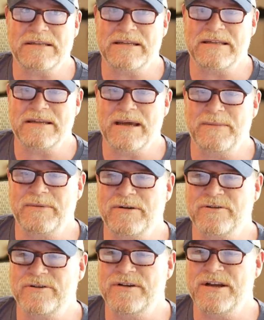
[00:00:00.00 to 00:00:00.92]
to them.
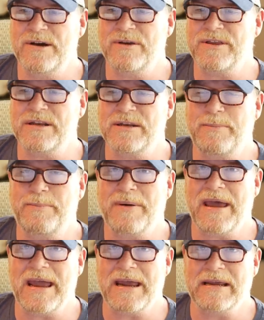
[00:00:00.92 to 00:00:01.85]
There's nothing to
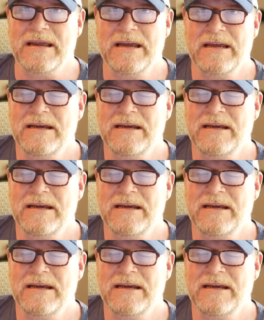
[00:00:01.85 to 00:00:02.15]
pay.